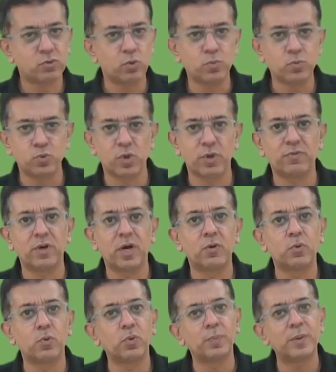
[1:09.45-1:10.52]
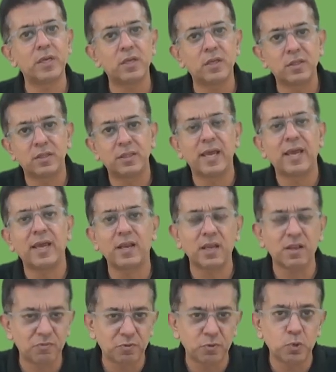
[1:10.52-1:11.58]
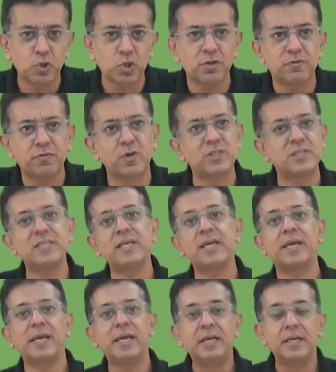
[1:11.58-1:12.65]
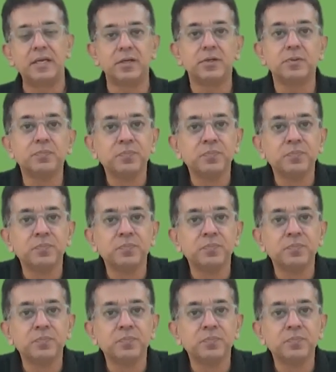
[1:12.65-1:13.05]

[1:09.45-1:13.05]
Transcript: whomsoever are going to be there in future for CA Inter.